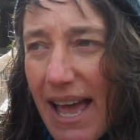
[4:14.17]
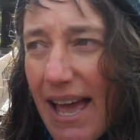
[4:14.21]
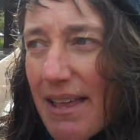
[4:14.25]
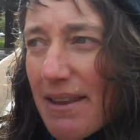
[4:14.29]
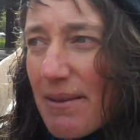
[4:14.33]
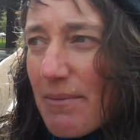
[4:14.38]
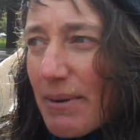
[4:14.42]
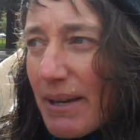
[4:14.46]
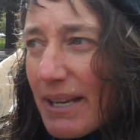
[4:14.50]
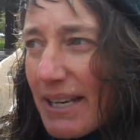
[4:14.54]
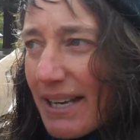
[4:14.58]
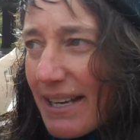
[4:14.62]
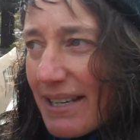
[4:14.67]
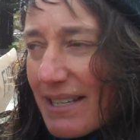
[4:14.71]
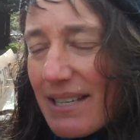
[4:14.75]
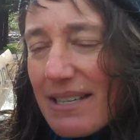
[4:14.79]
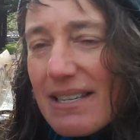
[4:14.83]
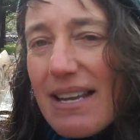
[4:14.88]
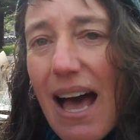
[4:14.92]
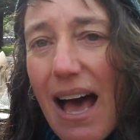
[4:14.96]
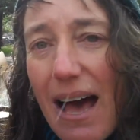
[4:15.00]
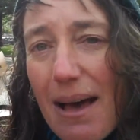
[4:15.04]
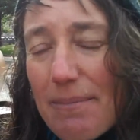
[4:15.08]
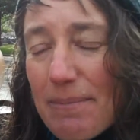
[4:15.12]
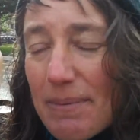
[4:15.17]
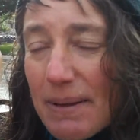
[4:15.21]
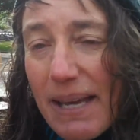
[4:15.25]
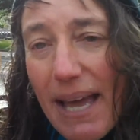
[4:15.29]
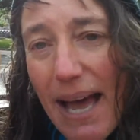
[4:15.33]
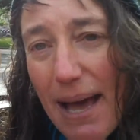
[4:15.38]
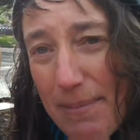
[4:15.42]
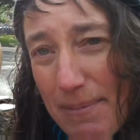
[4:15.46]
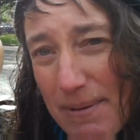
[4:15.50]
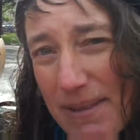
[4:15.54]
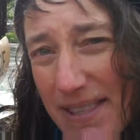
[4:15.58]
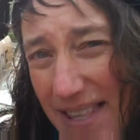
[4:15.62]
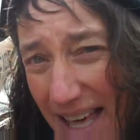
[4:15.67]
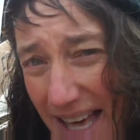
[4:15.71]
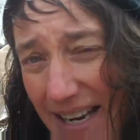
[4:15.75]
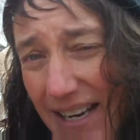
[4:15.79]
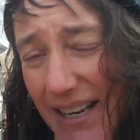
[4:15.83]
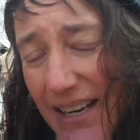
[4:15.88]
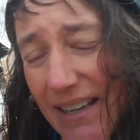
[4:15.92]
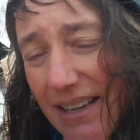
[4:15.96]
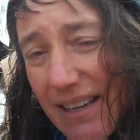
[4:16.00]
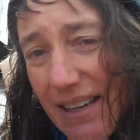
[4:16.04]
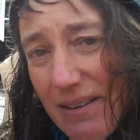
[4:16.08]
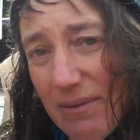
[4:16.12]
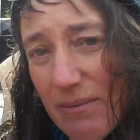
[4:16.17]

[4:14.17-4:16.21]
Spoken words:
and we need to not be apathetic.